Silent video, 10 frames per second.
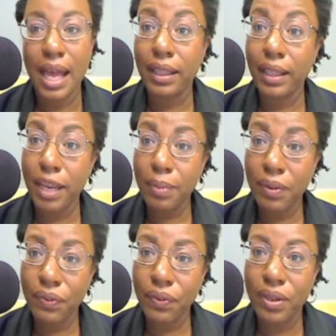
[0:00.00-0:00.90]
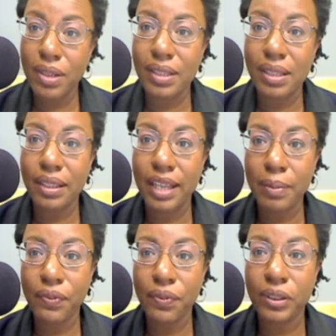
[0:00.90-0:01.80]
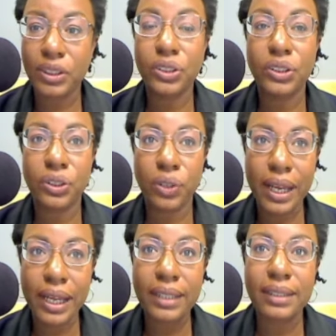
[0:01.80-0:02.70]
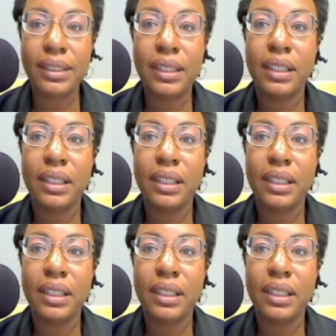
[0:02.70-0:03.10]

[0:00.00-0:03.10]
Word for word: a labor force, a labor force trained